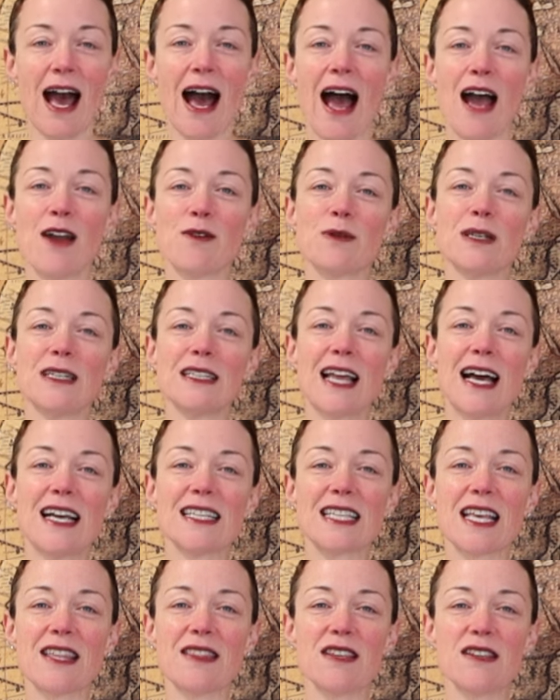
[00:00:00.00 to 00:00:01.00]
I
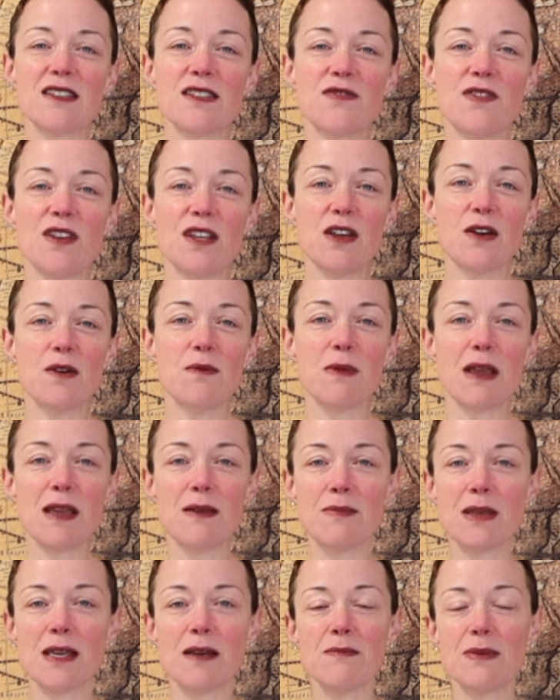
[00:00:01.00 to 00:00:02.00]
realize that this video
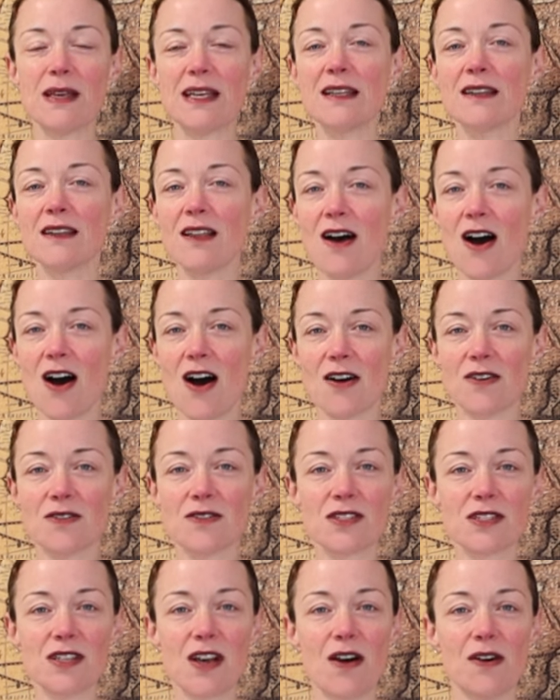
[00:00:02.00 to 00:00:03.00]
may be a bit long,
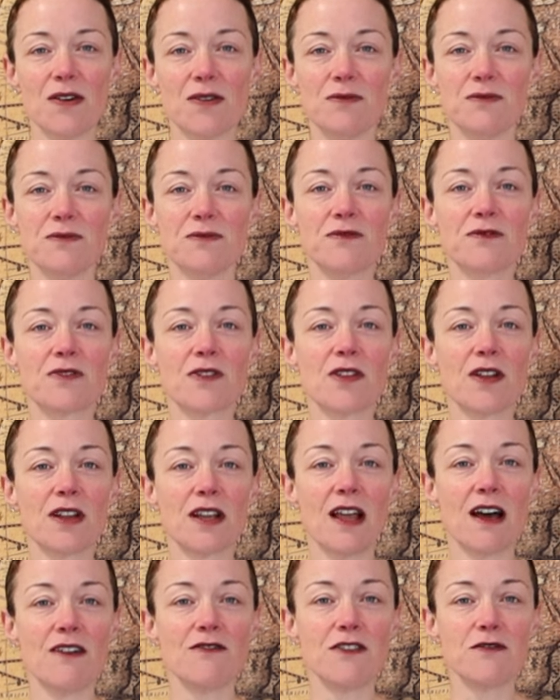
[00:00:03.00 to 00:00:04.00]
so for the
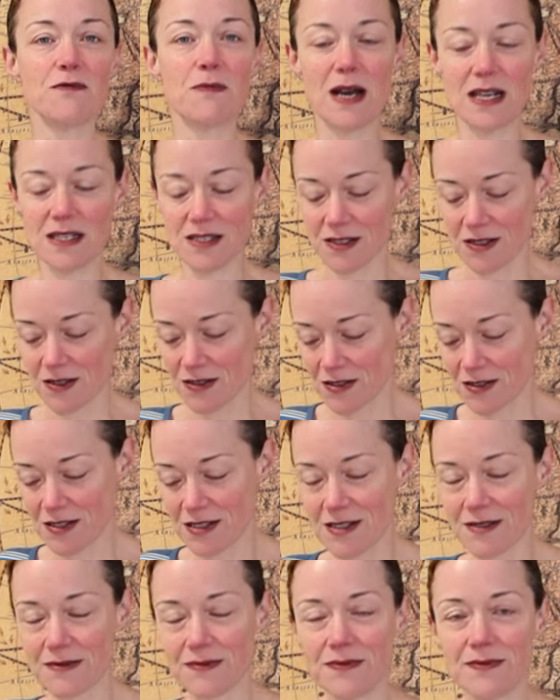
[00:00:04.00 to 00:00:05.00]
love of puzzles,